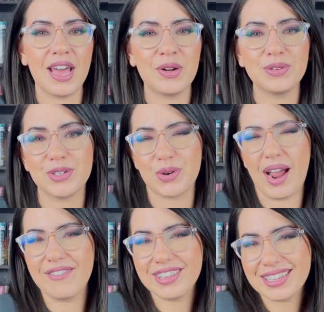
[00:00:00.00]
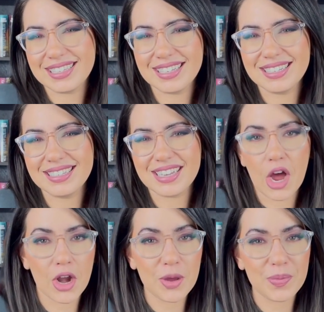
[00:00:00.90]
I don't drive and listen to
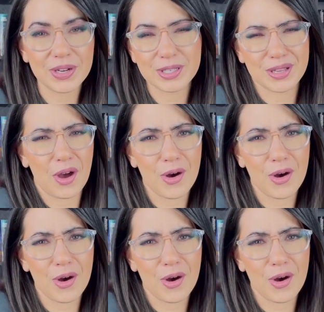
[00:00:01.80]
audiobooks